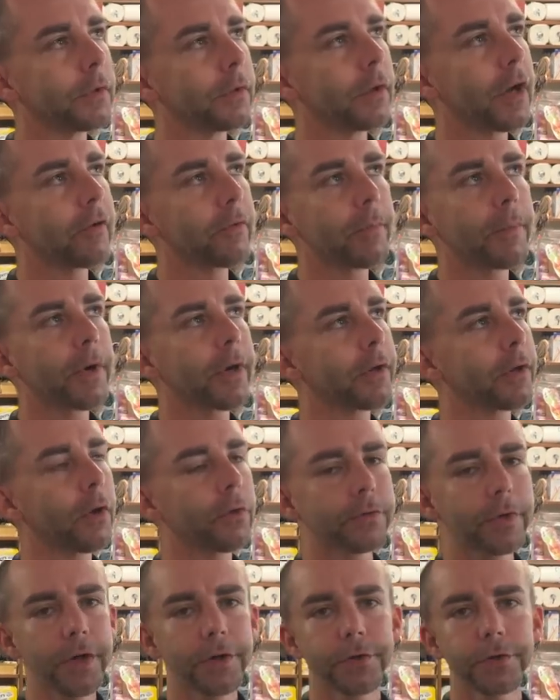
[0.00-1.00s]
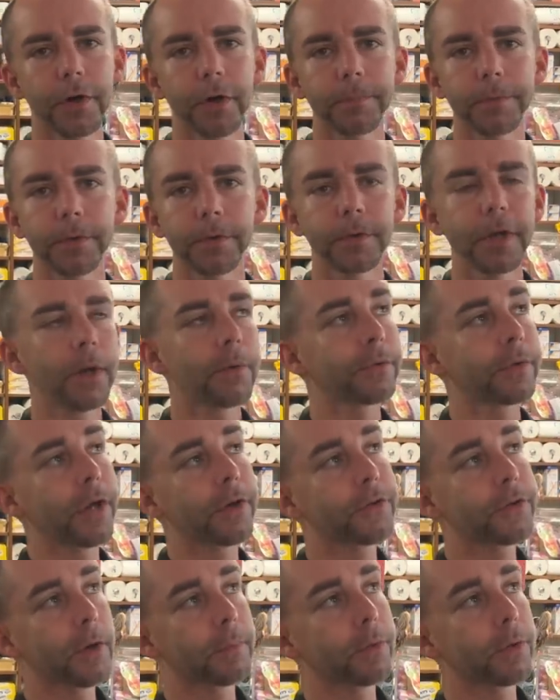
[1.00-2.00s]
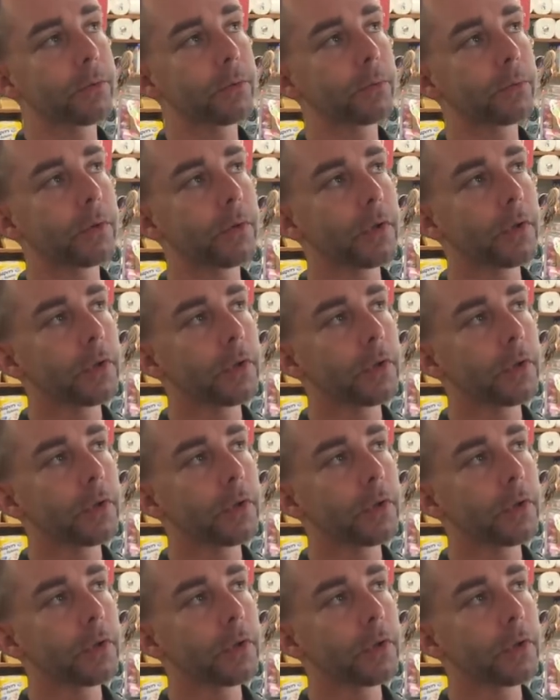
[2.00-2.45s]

everybody knows H.W. And that was H.W.